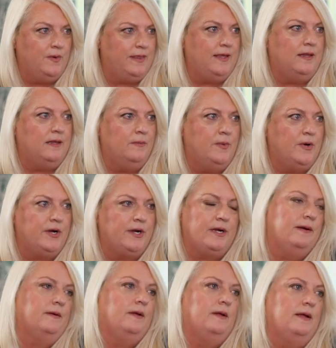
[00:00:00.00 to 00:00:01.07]
within the book
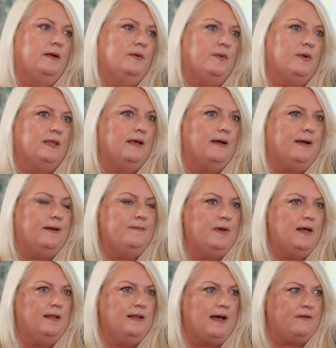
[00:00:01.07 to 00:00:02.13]
with um,
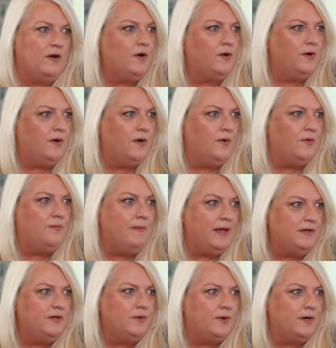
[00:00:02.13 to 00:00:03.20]
a lot of her own
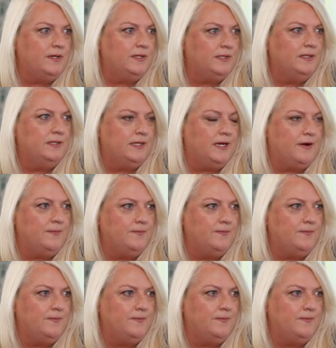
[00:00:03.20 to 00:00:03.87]
mentors. So